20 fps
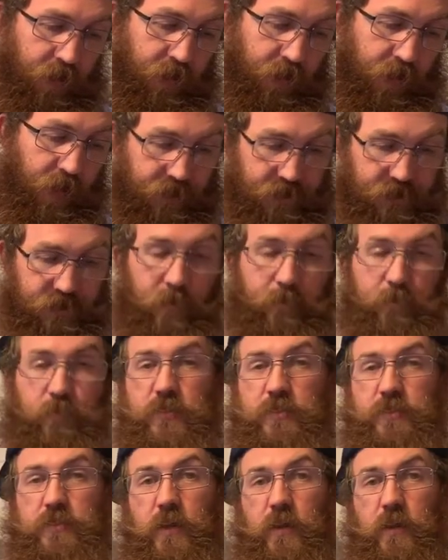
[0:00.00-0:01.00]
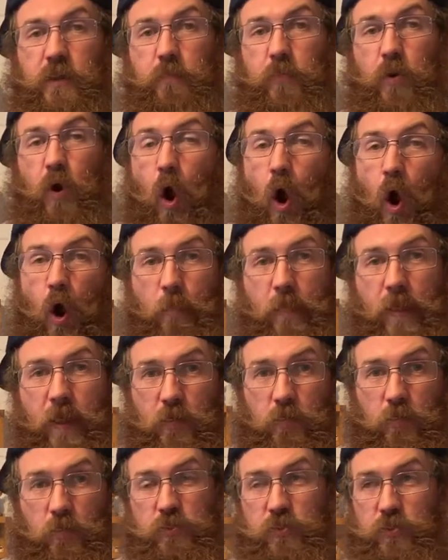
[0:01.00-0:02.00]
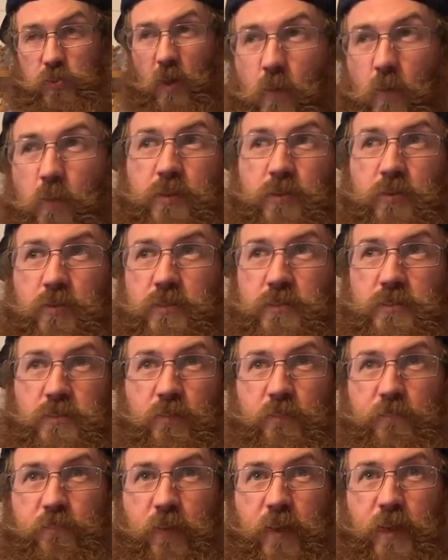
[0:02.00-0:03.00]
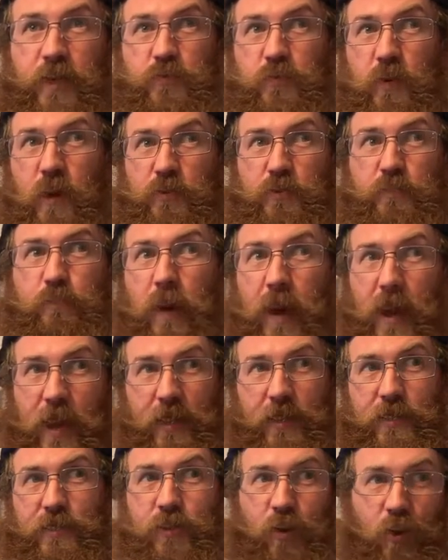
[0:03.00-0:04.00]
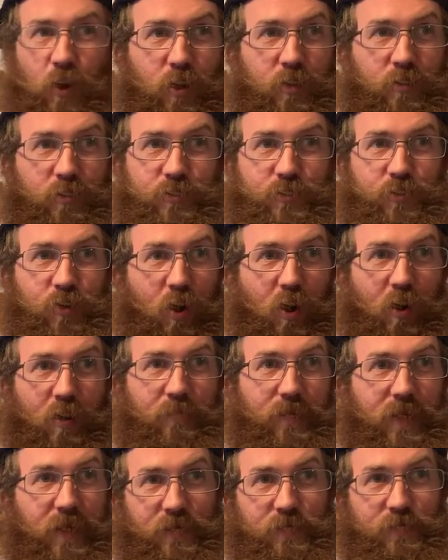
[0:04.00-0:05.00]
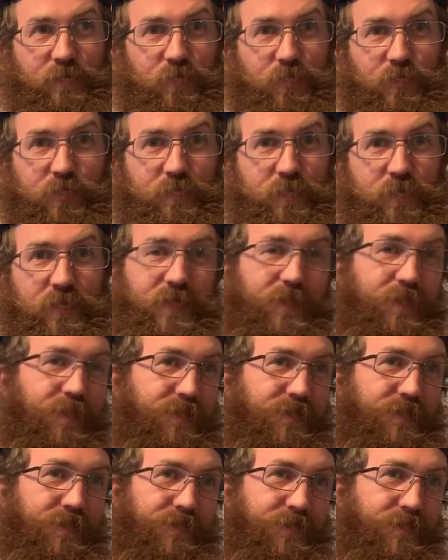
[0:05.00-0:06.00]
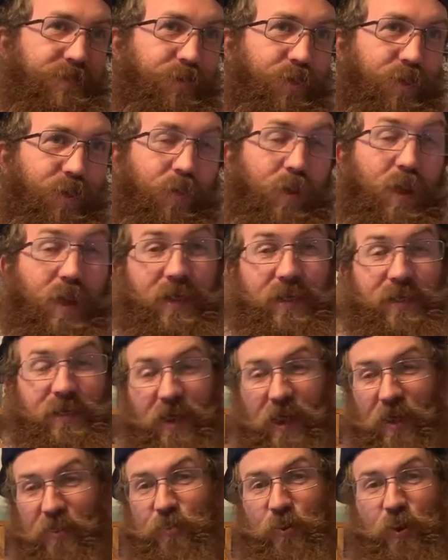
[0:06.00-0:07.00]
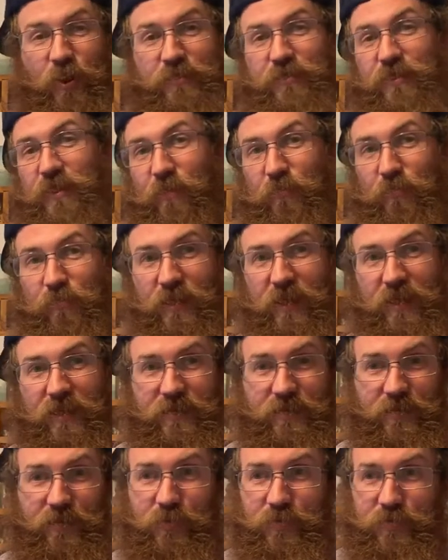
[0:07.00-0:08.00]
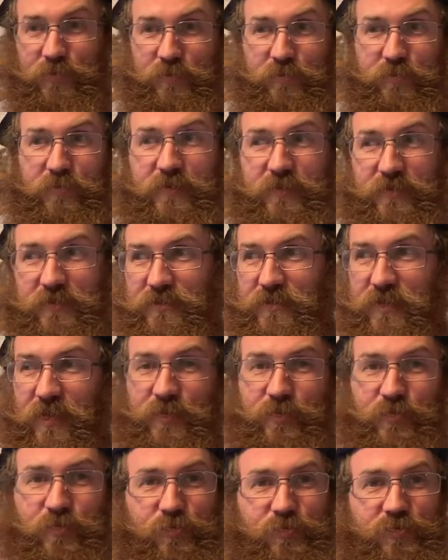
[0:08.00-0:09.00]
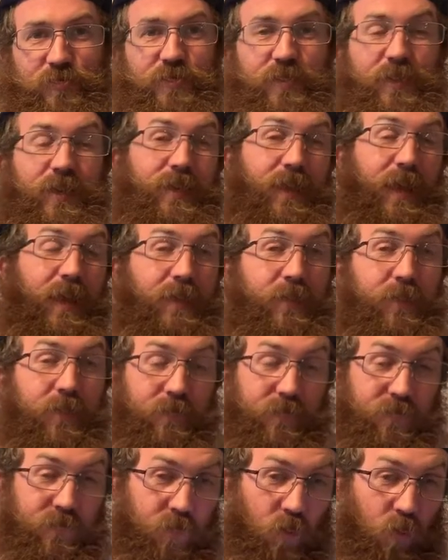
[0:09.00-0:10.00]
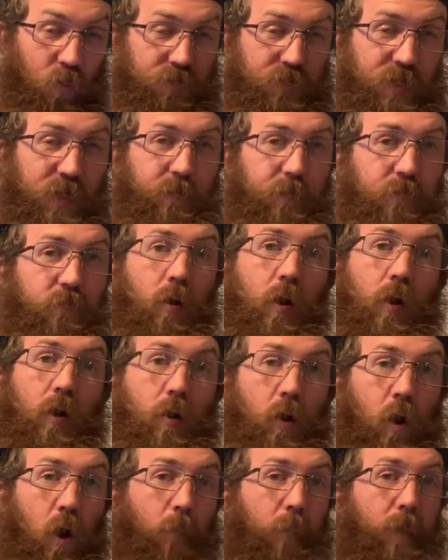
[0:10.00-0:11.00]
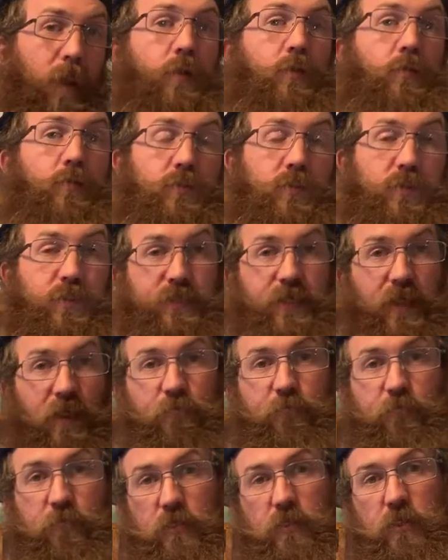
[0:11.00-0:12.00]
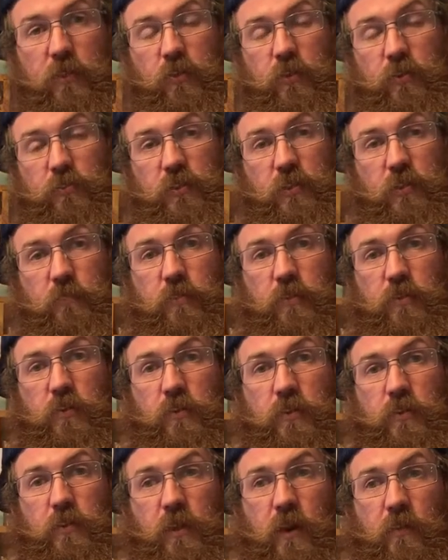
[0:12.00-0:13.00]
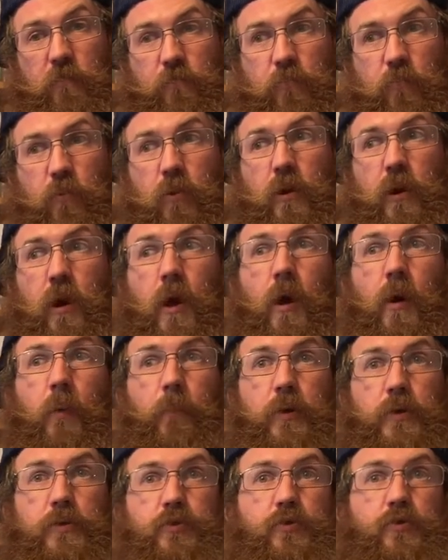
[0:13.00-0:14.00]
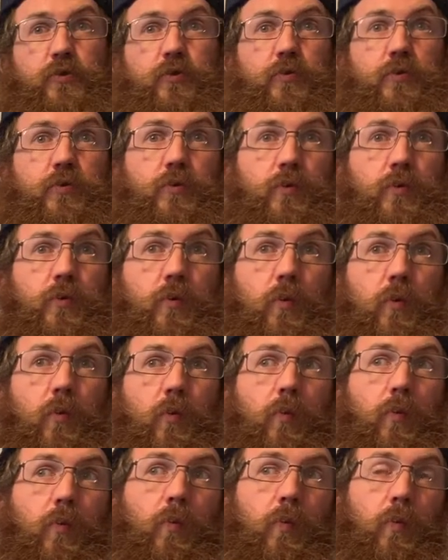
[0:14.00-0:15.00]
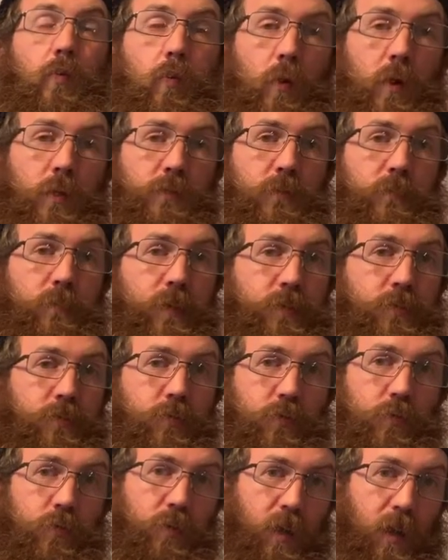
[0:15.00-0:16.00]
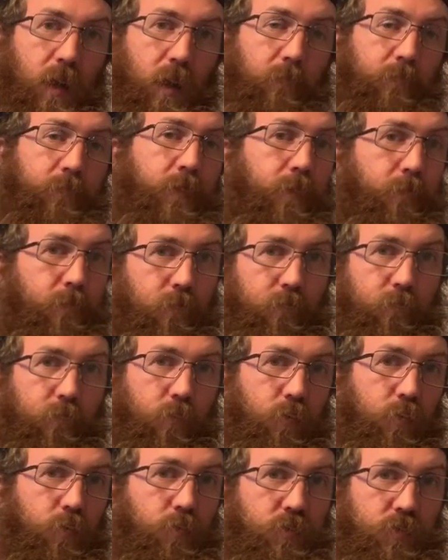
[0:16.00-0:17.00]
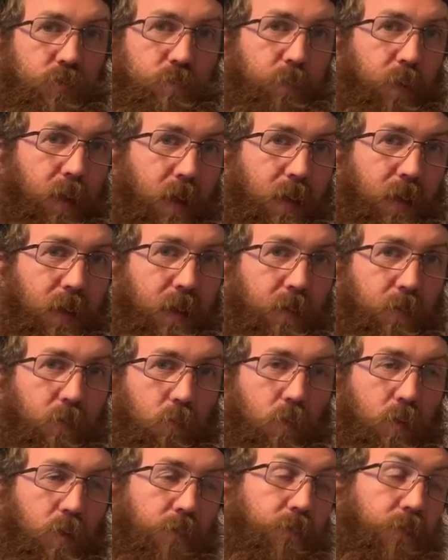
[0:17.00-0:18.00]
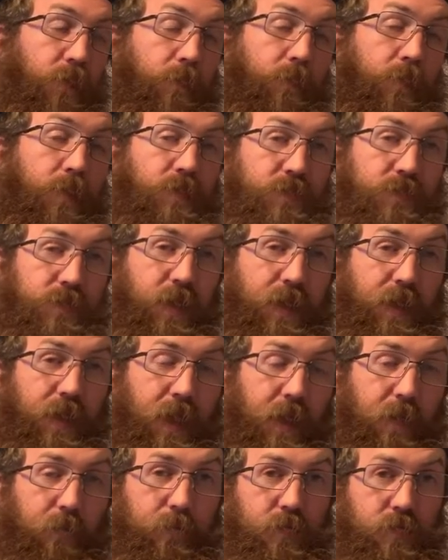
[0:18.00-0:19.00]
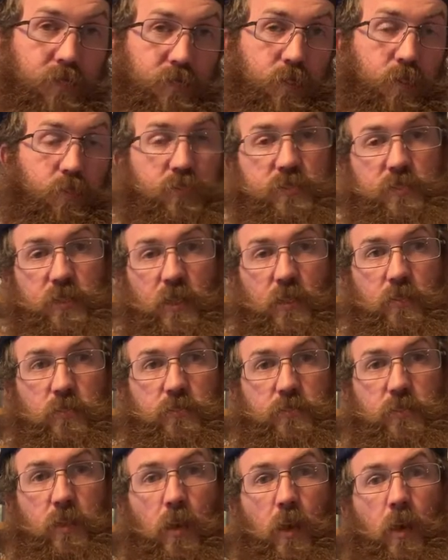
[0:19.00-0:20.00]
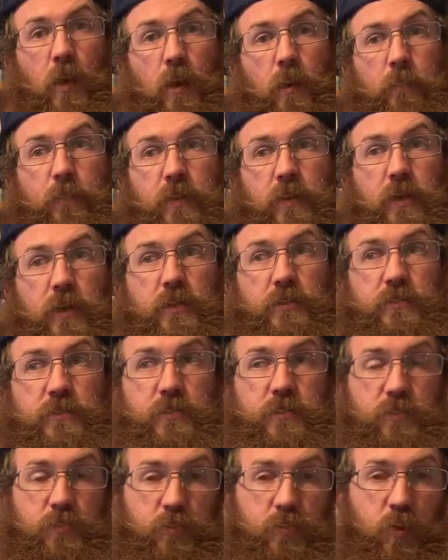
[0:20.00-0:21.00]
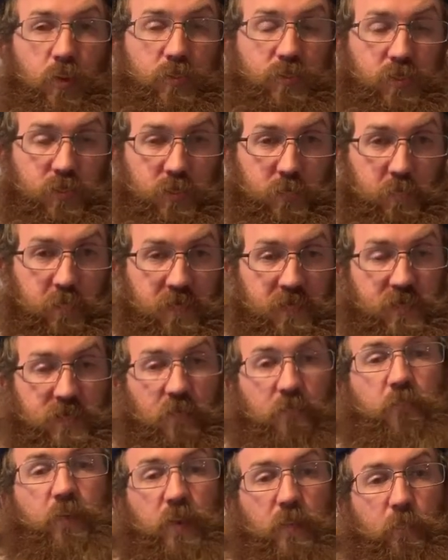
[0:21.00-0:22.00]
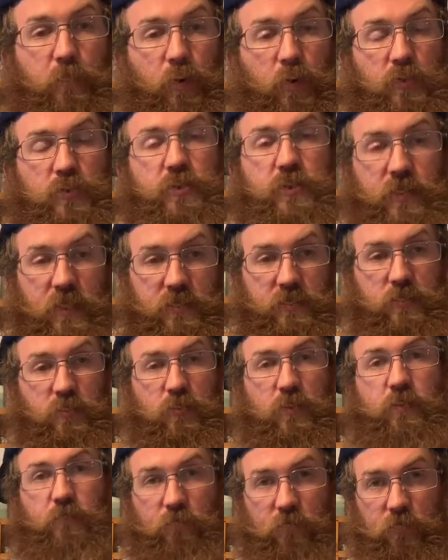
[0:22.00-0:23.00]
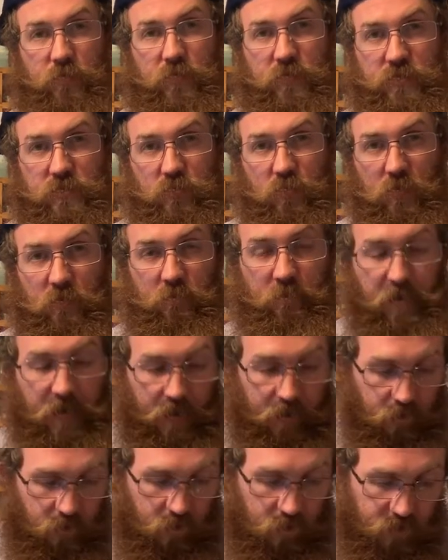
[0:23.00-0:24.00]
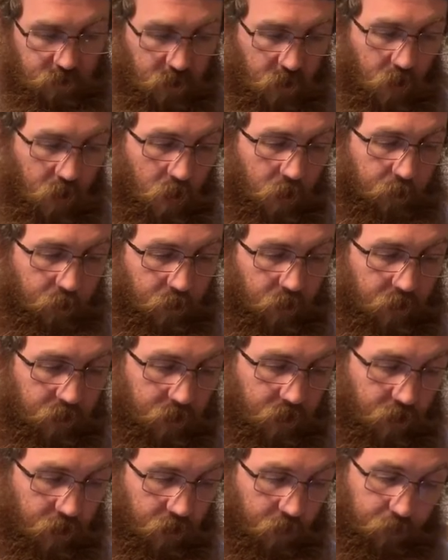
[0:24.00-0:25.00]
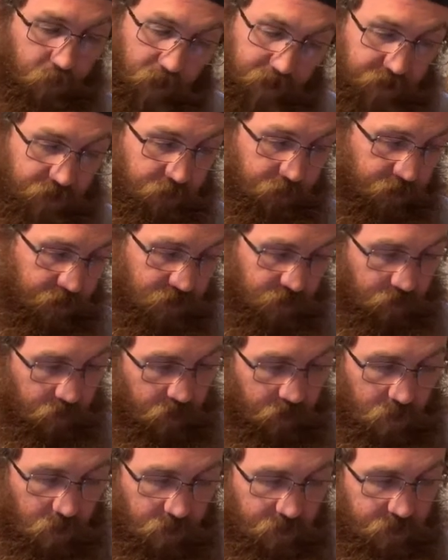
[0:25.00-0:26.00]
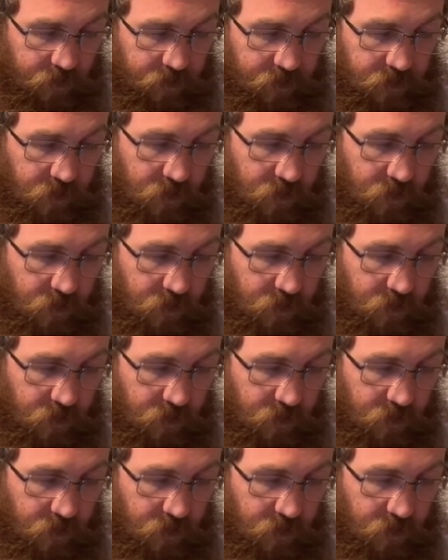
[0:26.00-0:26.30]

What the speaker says: Next up was some car manuals. went through this little phase where I was buying all these car manuals because, you know, I thought they were like going to be this like huge thing. And don't take me wrong, car manuals are definitely a good thing to be looking out for, but you want to make sure you comp them before you just buy any one of them because they can be slow sellers. because, you know, it's a specific person that's looking for these sort of manuals. But I did make some money on these.